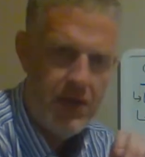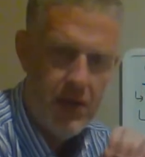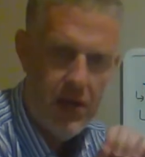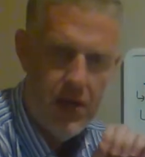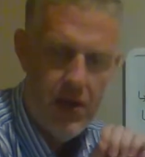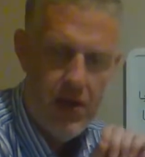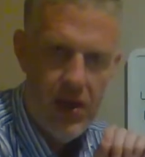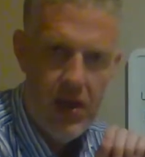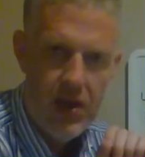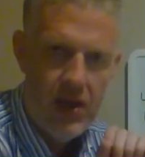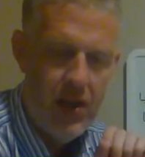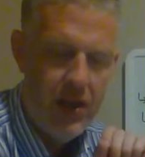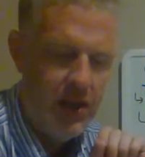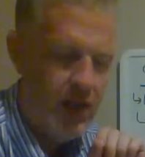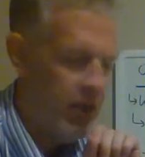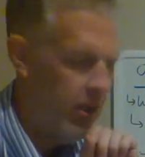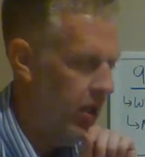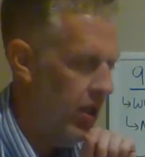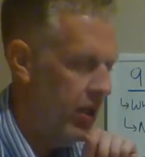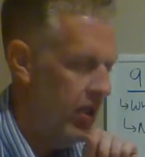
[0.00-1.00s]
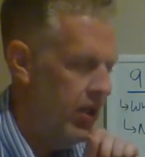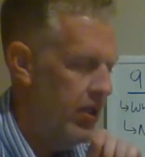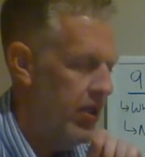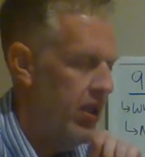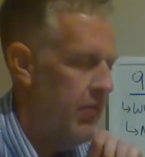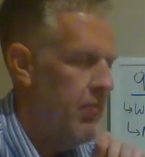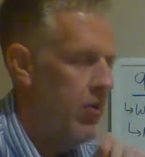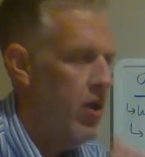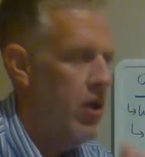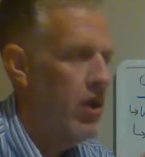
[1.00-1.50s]
Sorry, not con not
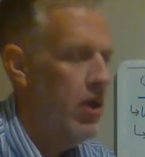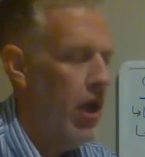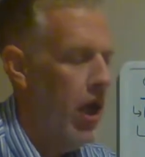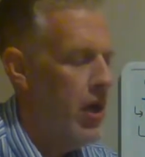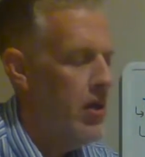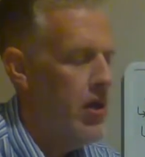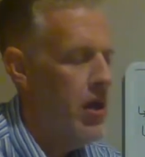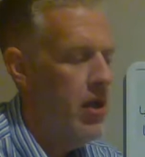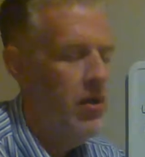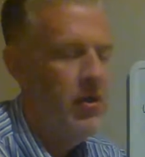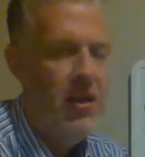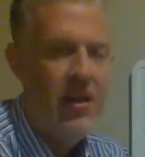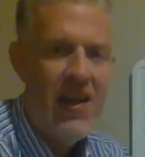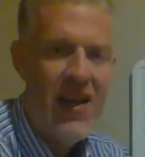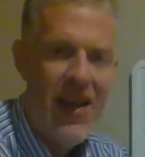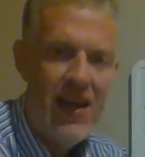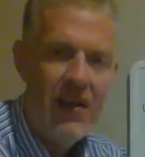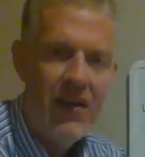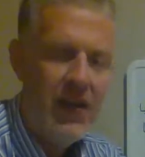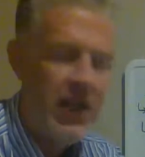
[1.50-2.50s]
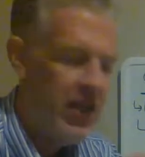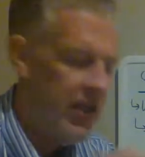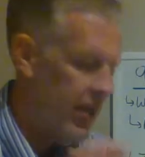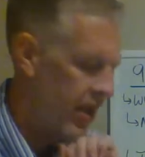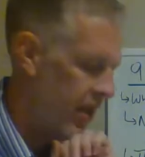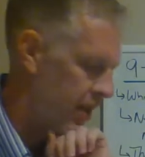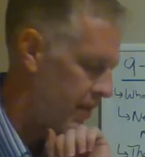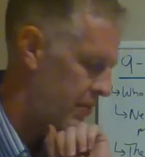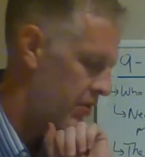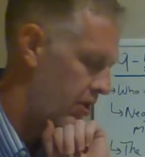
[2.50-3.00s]
contemporary. Continental and
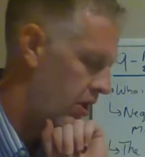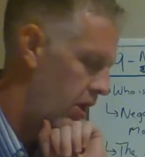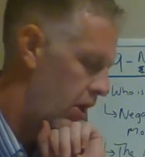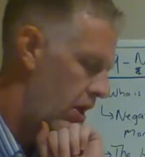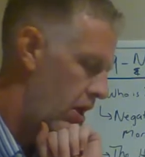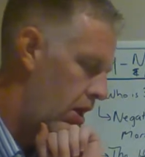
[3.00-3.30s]
analytic camps.